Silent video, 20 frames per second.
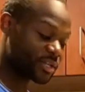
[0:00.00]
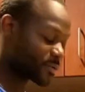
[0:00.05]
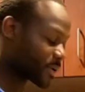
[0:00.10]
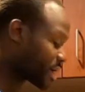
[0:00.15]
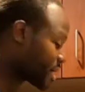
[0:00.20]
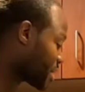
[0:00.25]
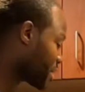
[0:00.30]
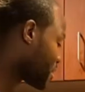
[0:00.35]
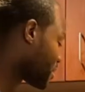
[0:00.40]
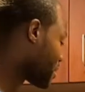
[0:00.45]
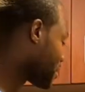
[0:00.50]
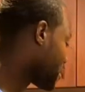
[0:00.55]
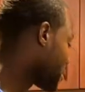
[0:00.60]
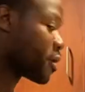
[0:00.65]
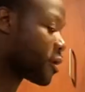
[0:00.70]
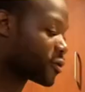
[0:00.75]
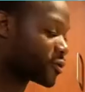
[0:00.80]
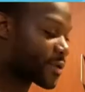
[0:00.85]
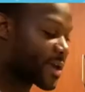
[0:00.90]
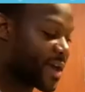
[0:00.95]
right here. I
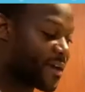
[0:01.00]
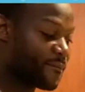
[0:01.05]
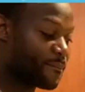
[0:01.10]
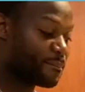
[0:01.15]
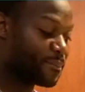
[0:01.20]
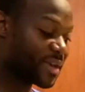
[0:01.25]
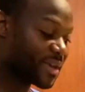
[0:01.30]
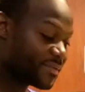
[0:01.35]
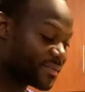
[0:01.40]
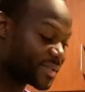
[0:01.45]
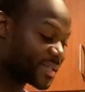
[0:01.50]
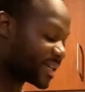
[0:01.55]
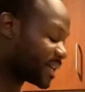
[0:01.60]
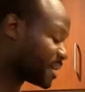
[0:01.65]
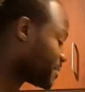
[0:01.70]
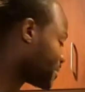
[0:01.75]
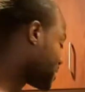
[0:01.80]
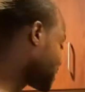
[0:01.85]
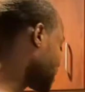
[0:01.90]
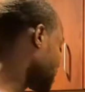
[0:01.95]
also have beef
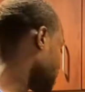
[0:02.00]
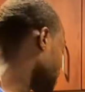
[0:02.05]
tips,